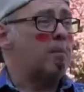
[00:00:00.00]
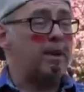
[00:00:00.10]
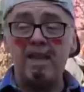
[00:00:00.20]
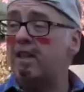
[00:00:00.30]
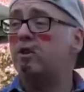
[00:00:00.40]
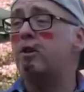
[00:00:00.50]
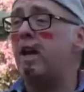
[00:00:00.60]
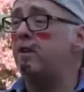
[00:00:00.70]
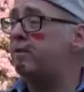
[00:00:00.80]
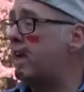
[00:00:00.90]
But that's
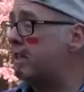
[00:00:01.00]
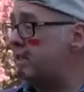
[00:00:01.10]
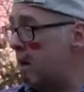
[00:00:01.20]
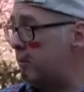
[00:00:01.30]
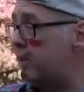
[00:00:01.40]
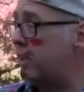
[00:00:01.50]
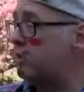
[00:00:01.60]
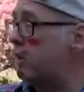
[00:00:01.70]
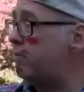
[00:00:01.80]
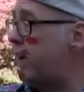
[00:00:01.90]
okay, you've taken dumber things on